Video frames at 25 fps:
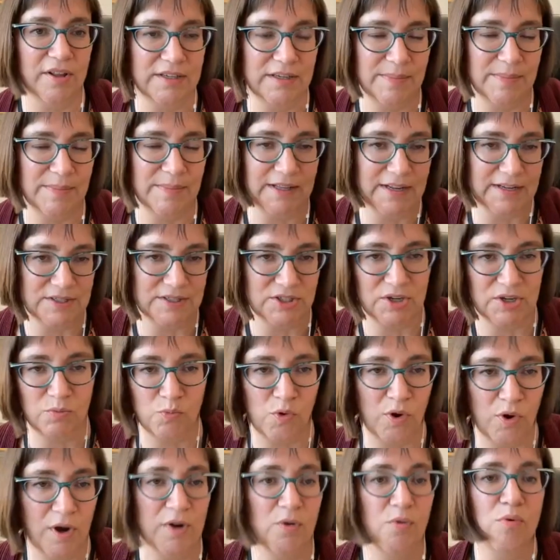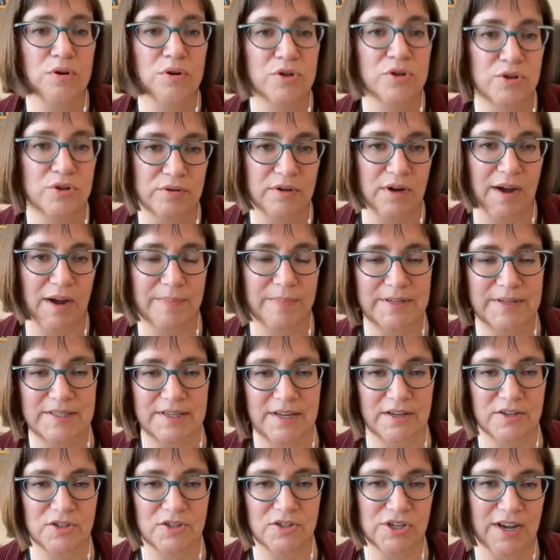anybody that has 1 or 2 copies
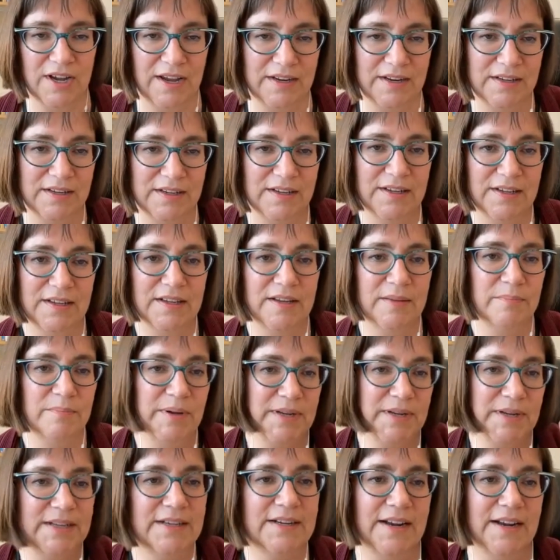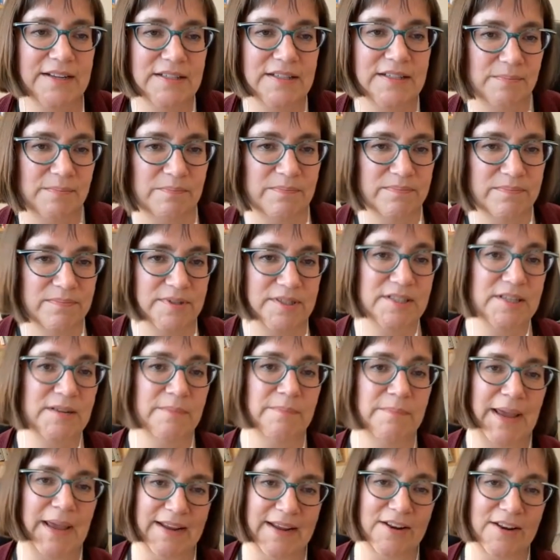LCHADD, but he and I
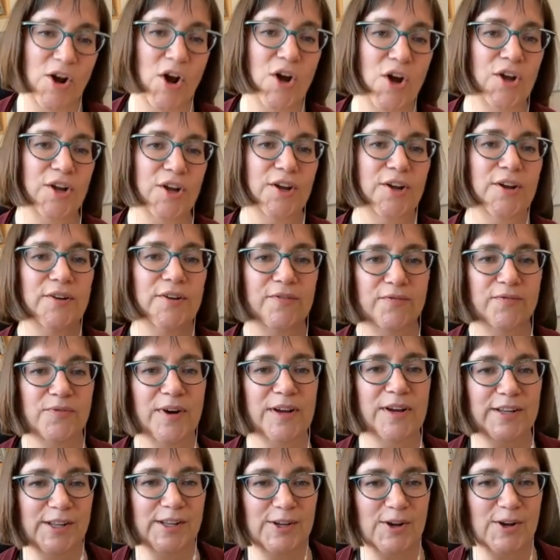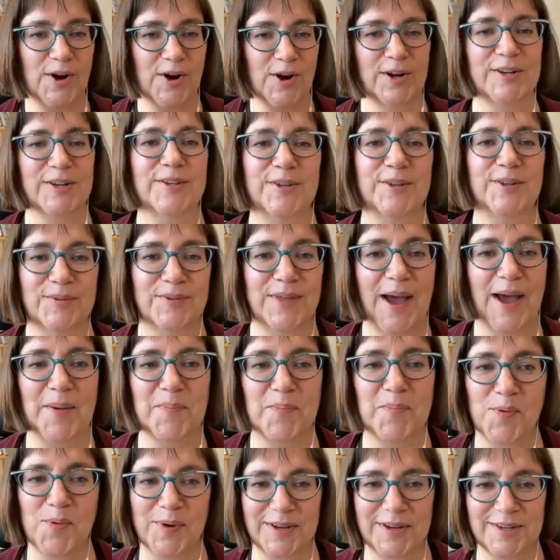debate, friendly argue that
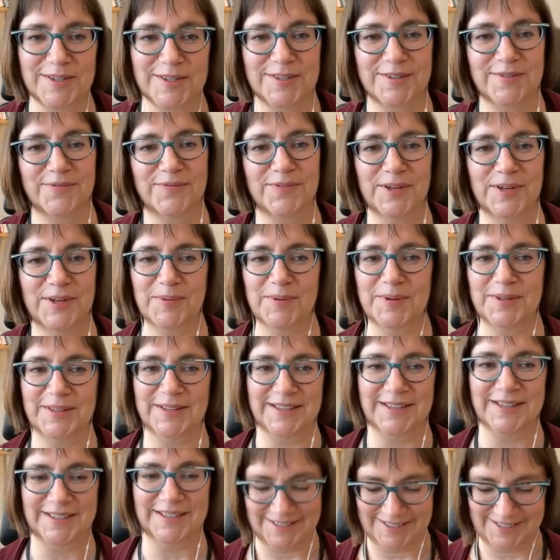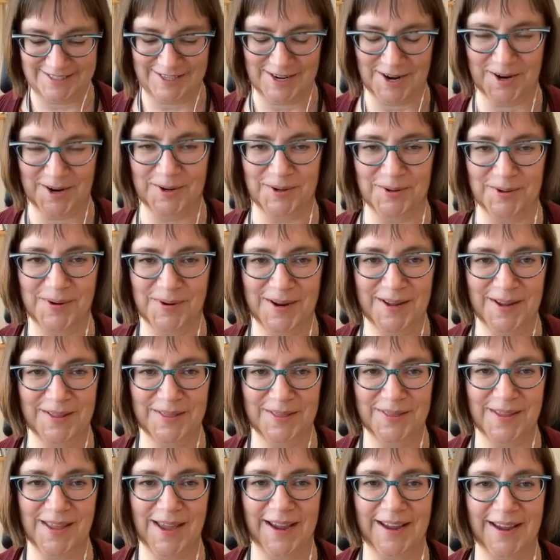point frequently. So
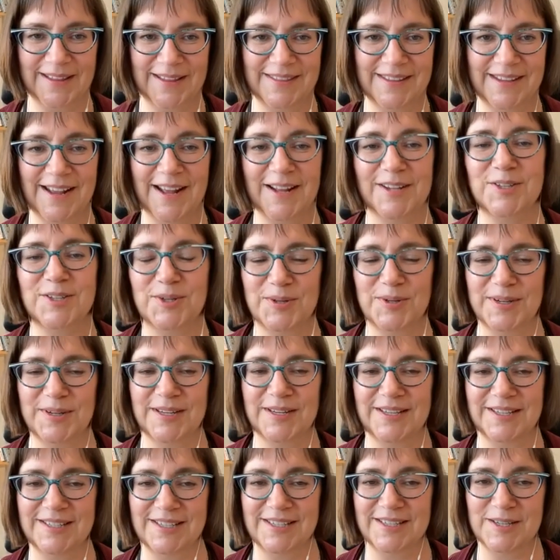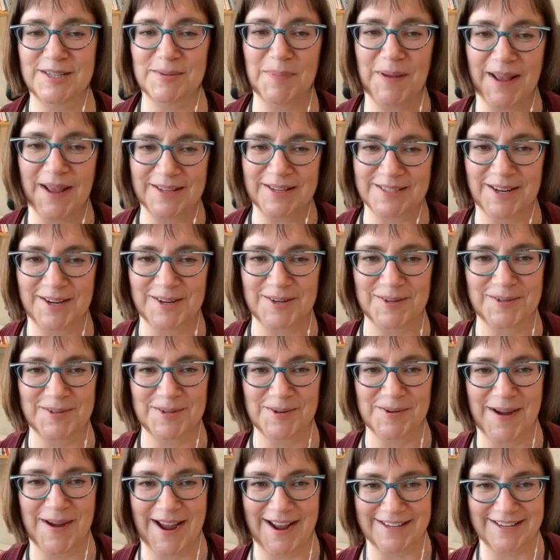the answer is it depends on who
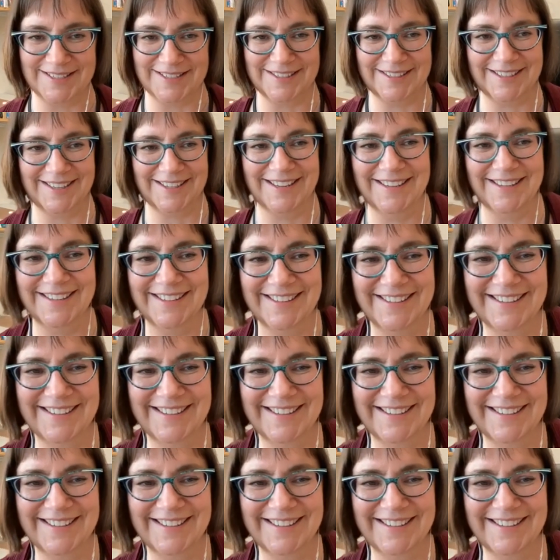you ask.